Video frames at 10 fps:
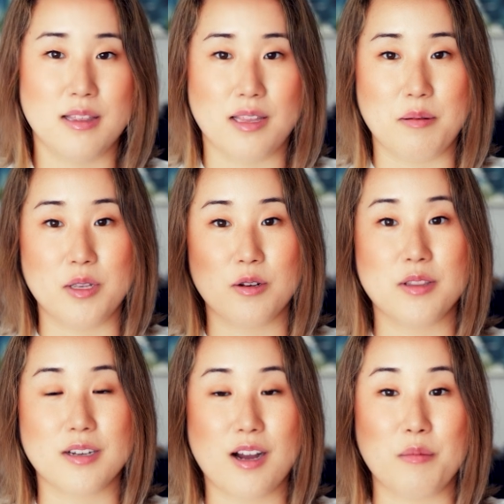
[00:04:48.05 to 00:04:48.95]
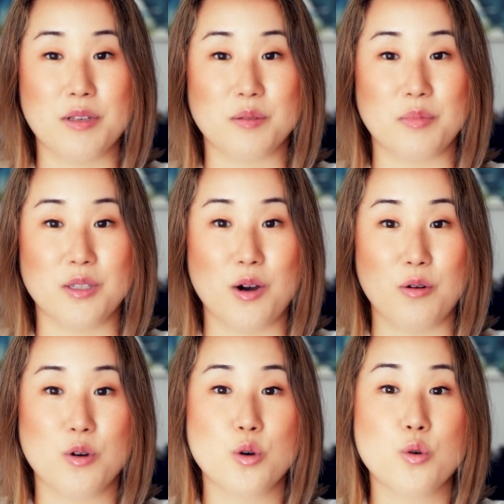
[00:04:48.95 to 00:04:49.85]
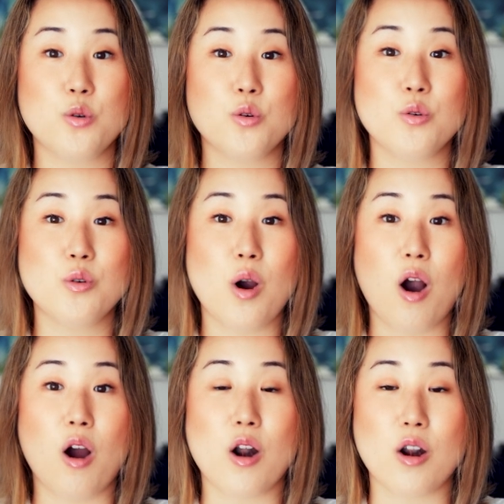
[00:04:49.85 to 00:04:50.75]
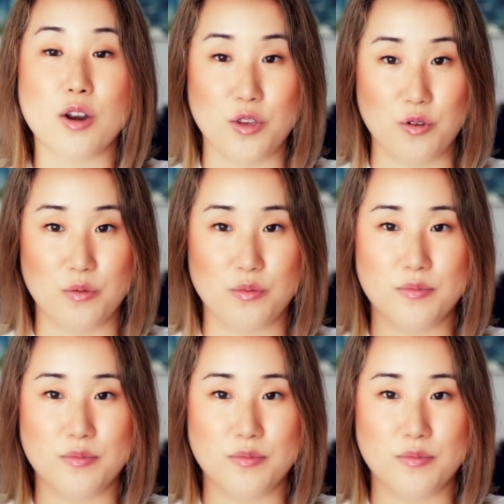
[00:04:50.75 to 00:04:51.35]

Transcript: Let me know in the comments below. Who are you?